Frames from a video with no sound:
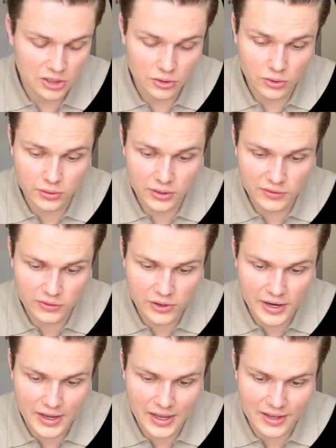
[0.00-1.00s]
or
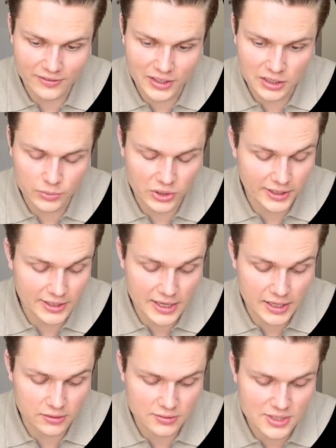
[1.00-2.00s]
never available
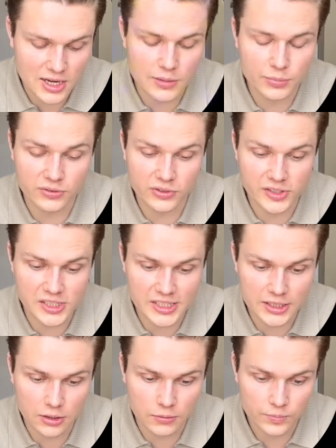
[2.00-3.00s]
again type of a
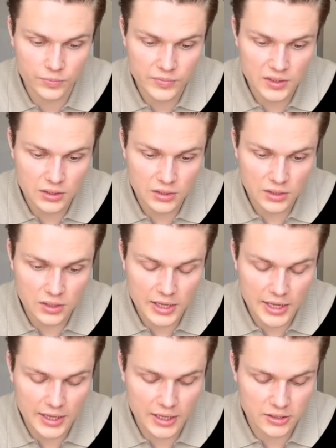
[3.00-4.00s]
deal.
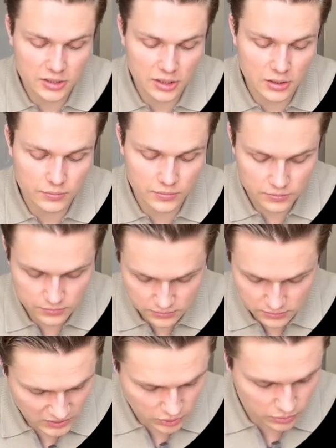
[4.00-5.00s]
And
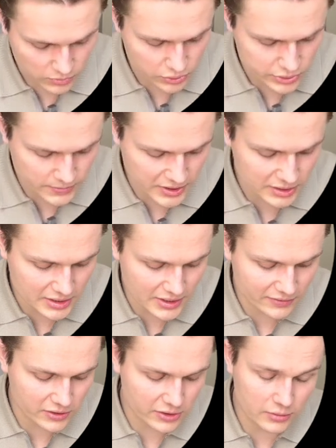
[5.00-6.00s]
Hormozi made a
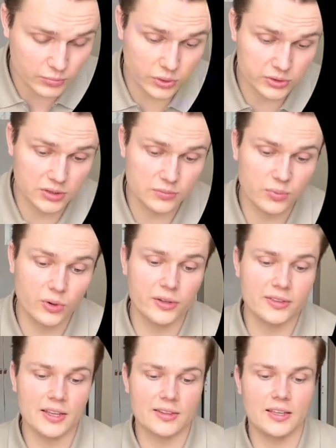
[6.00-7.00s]
very important
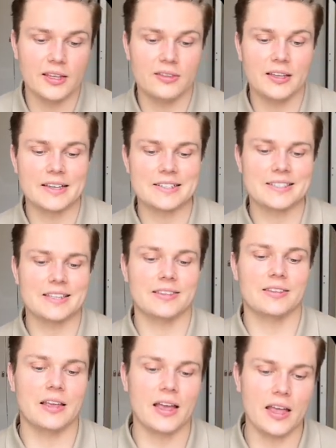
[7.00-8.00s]
point that he thinks
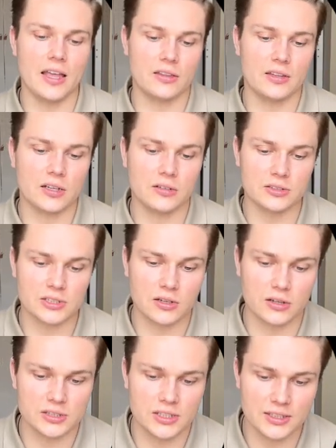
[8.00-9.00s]
that the ethical
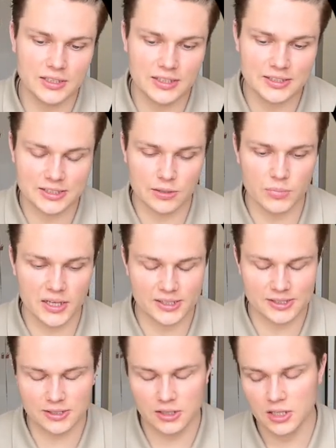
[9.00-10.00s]
scarcity is the
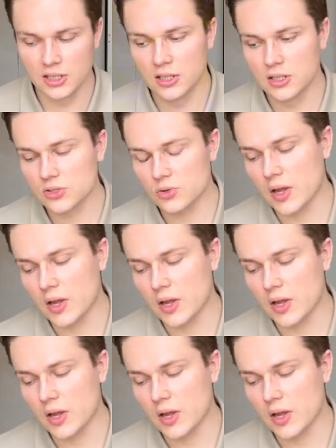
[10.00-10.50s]
best. So